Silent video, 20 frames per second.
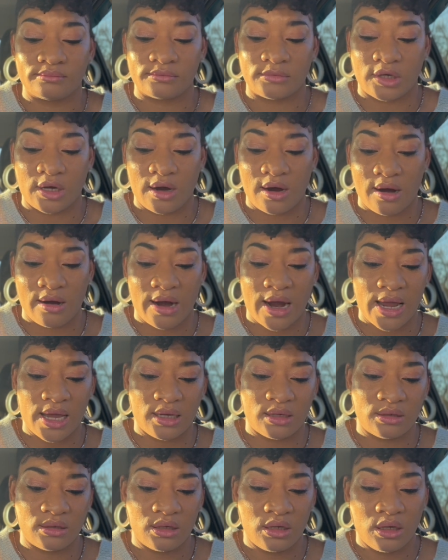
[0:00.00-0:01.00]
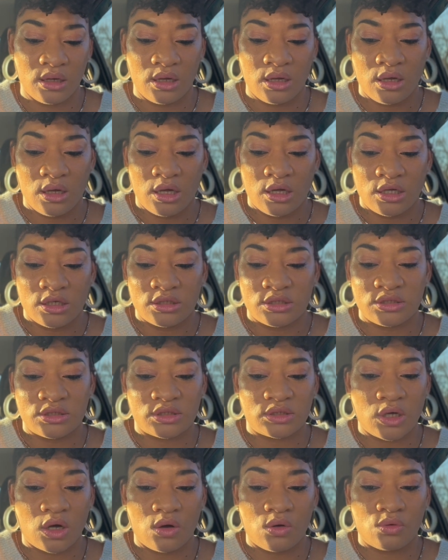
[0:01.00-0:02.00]
All right.
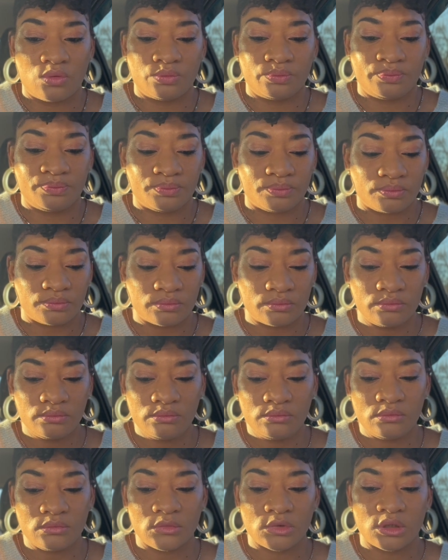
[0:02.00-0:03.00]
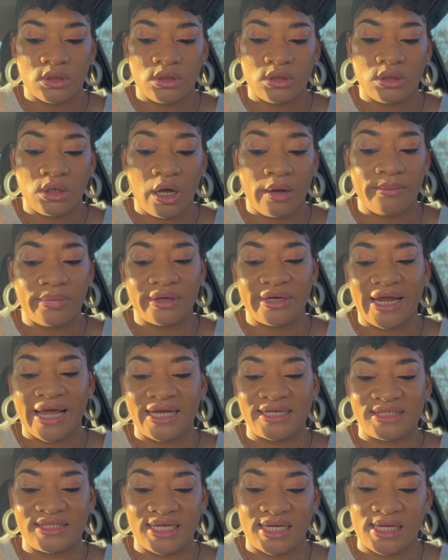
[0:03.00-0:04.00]
So, number
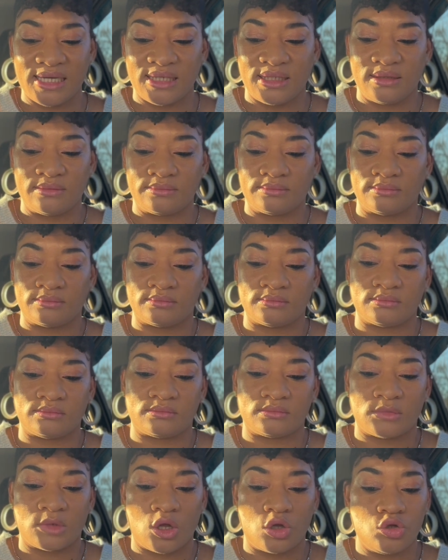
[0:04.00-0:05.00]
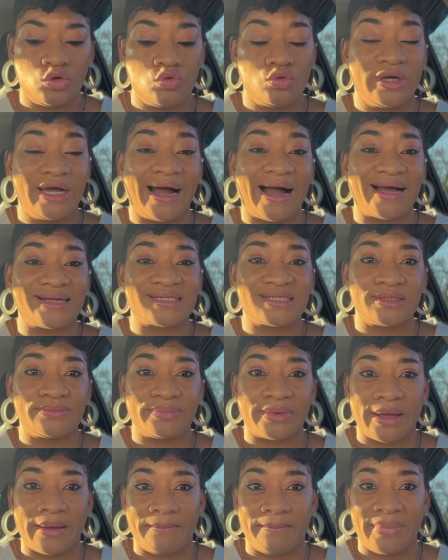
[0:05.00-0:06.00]
nineteen, you
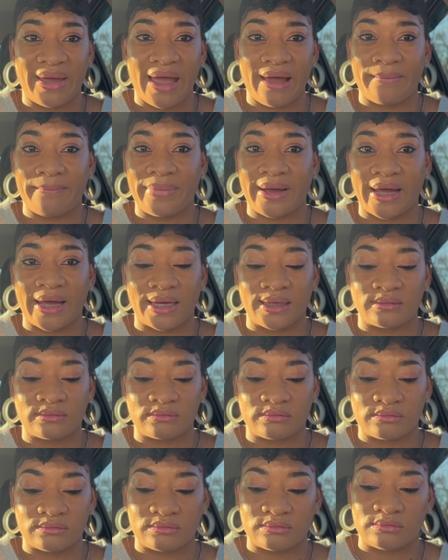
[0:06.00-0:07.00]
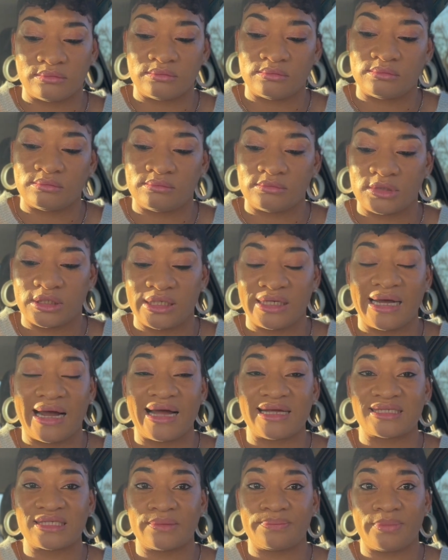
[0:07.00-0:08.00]
gossip and backbite.
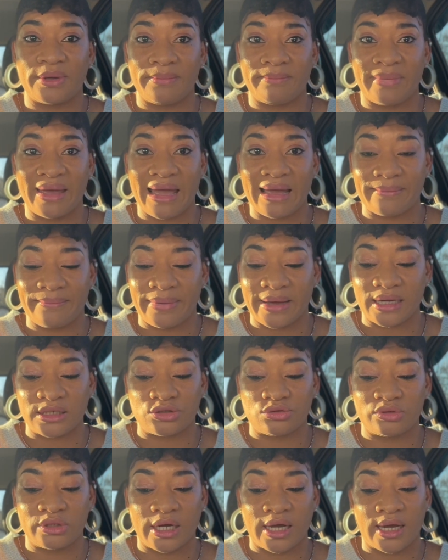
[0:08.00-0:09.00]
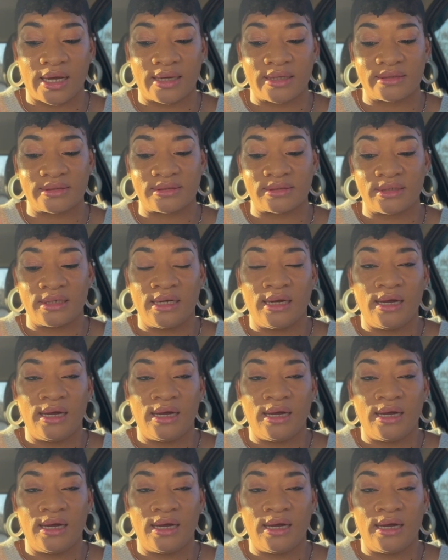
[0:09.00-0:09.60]
Gossip and backbite, you guys.